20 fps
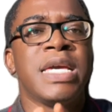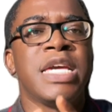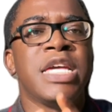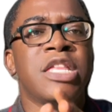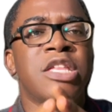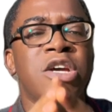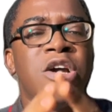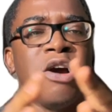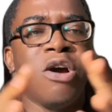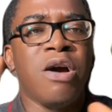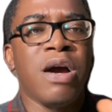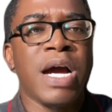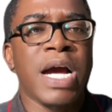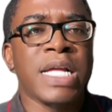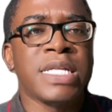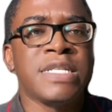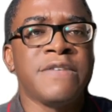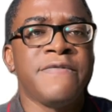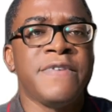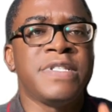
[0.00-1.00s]
in all
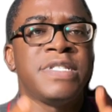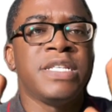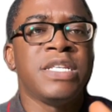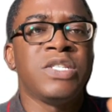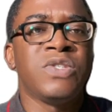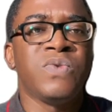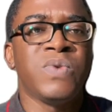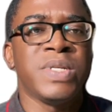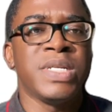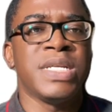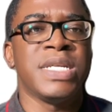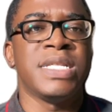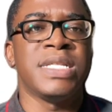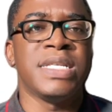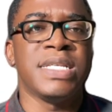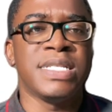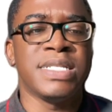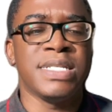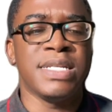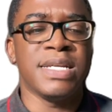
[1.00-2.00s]
activities within
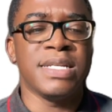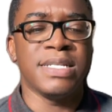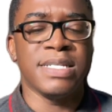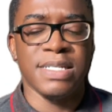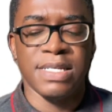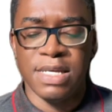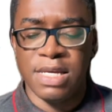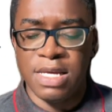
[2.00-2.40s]
the state.